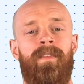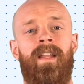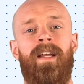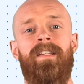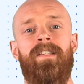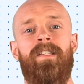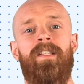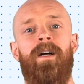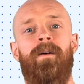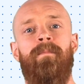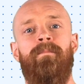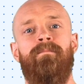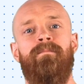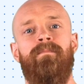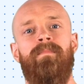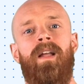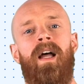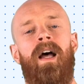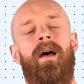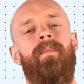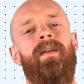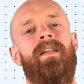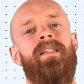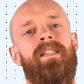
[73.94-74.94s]
Next up,
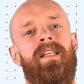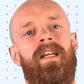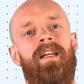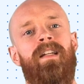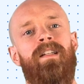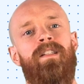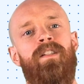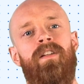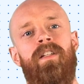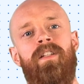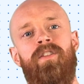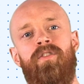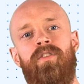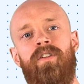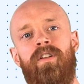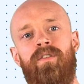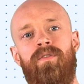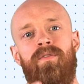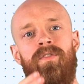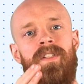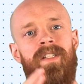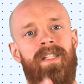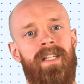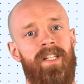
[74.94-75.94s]
I'm excited to
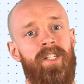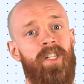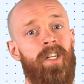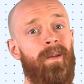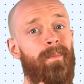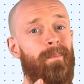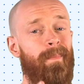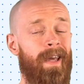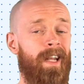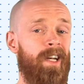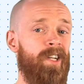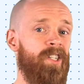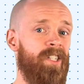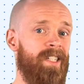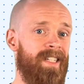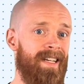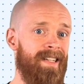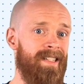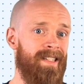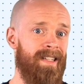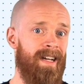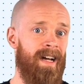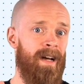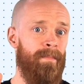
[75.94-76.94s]
introduce Dizzion Managed
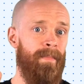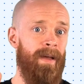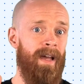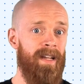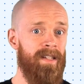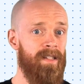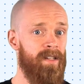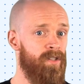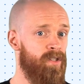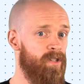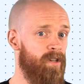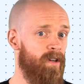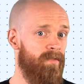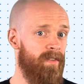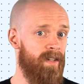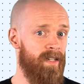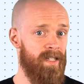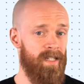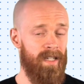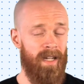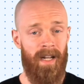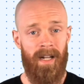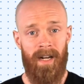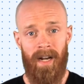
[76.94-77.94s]
Desktop as a
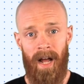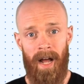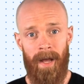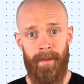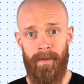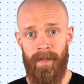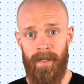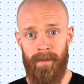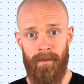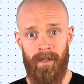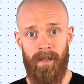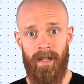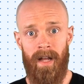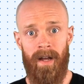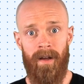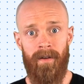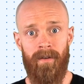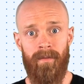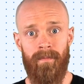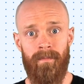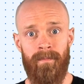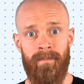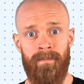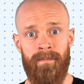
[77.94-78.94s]
Service on IBM
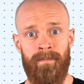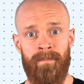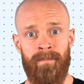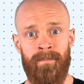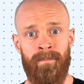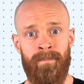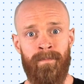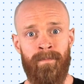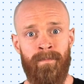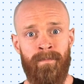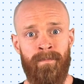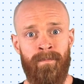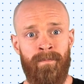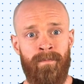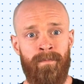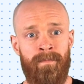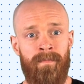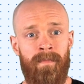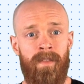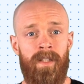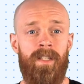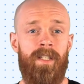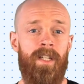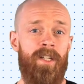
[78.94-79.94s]
Cloud.
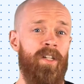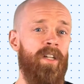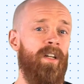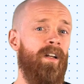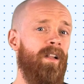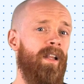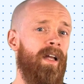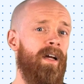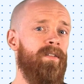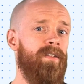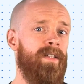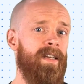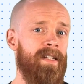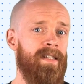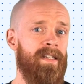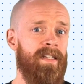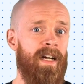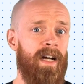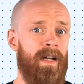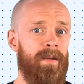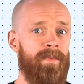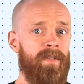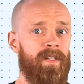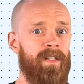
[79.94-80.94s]
Dizzion Cloud
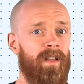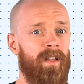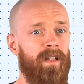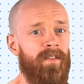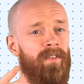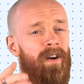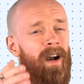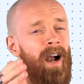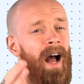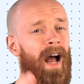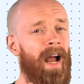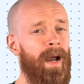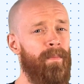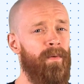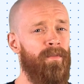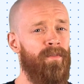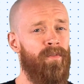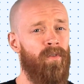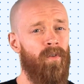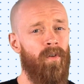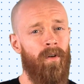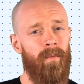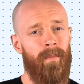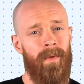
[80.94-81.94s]
Desktops deliver
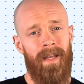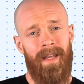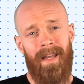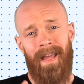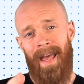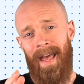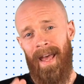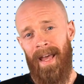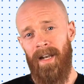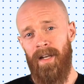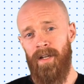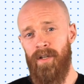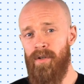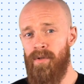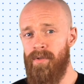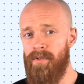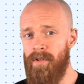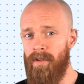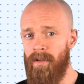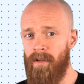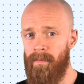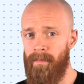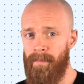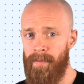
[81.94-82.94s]
high-performing
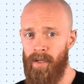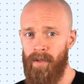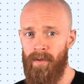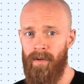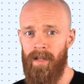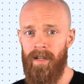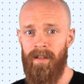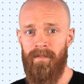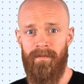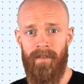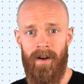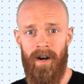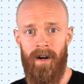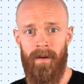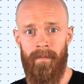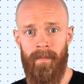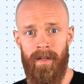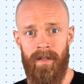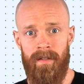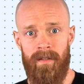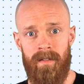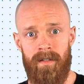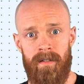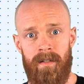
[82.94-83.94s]
end-user computing
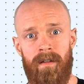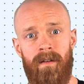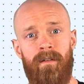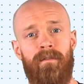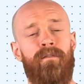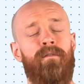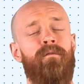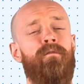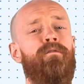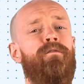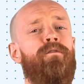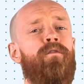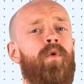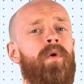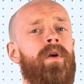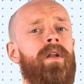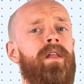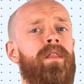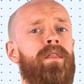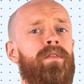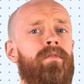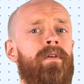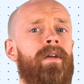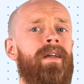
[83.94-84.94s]
environments from
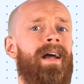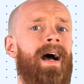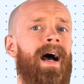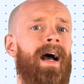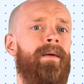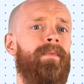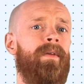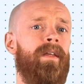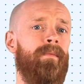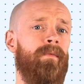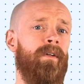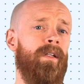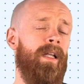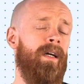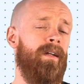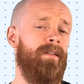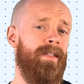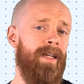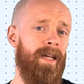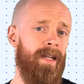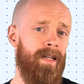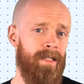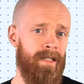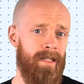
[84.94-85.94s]
43 IBM
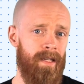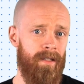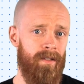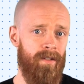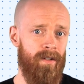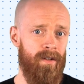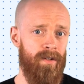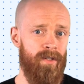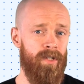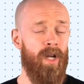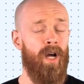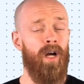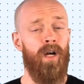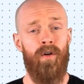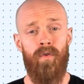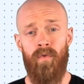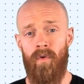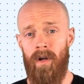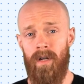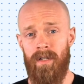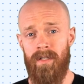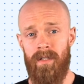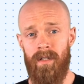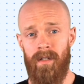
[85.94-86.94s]
Cloud data centers
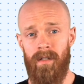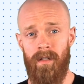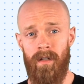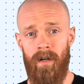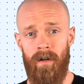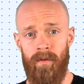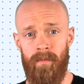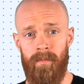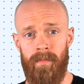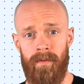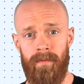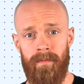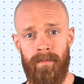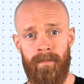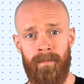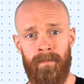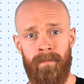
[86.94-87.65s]
across the globe.